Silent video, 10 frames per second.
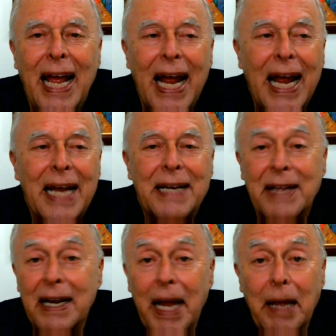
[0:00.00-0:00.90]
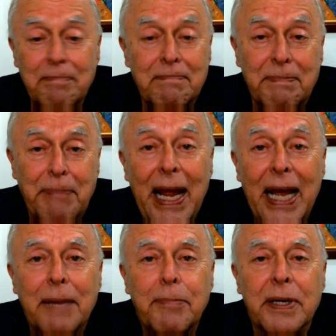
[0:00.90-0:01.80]
And they're not
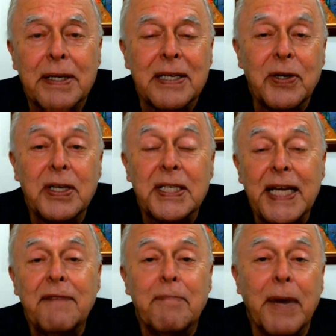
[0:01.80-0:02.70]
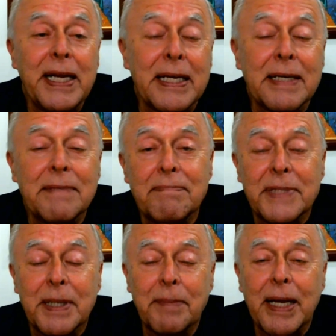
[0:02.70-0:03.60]
bad, but you can save money and
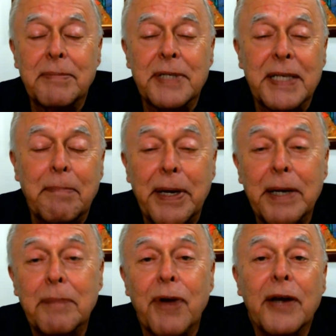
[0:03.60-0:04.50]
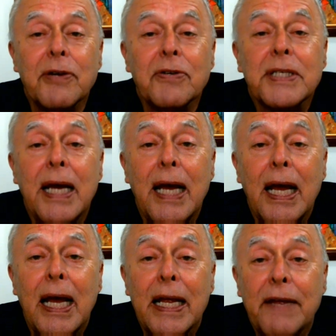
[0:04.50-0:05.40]
sometimes you get better produce
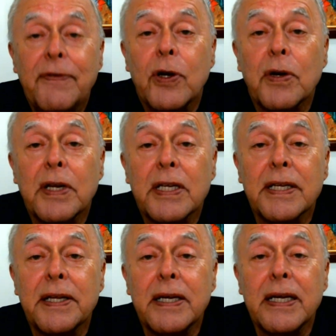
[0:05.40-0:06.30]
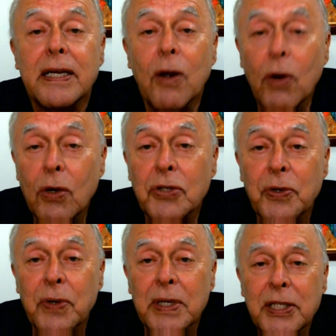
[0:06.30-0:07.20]
if you go to the local stores.